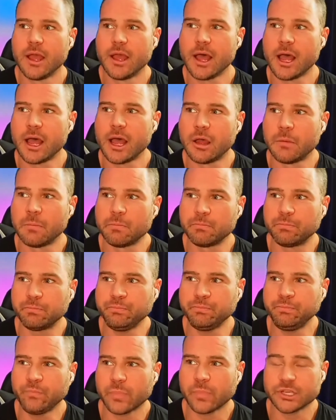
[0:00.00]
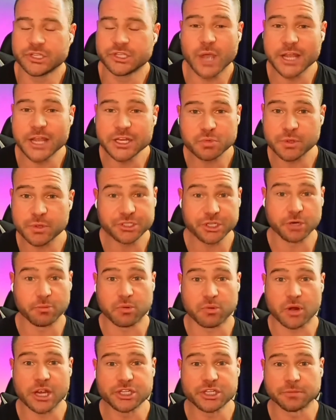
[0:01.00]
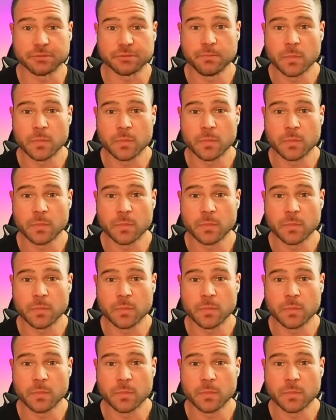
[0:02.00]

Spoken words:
So I just went into depression,